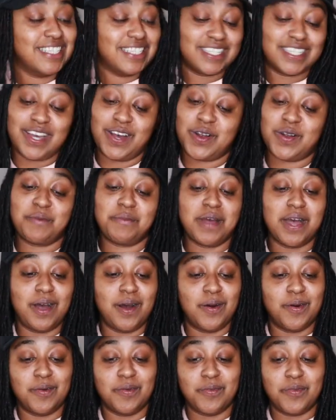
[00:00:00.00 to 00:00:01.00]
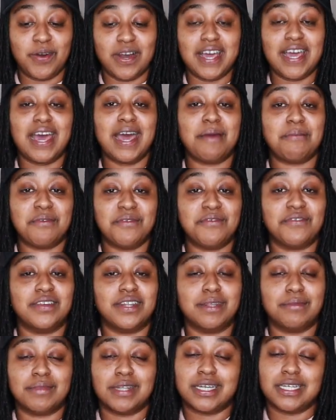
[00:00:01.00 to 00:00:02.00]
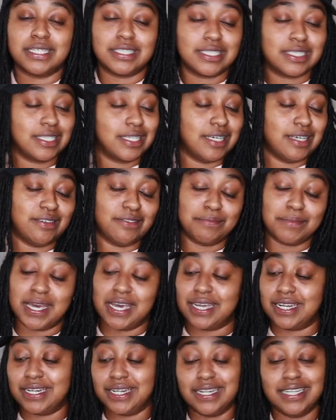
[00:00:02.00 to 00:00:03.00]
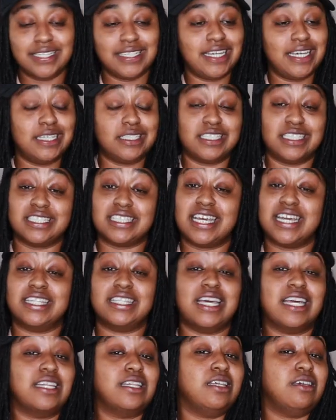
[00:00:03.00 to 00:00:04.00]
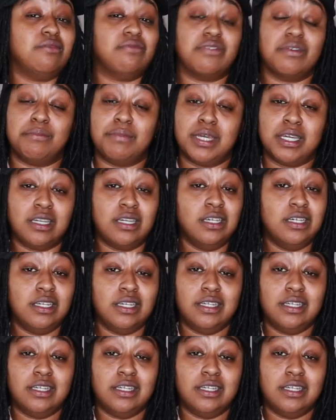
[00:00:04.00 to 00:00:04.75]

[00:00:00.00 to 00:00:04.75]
to talk about what happened for them to conceive, man. And it, it just ain't that deep for me.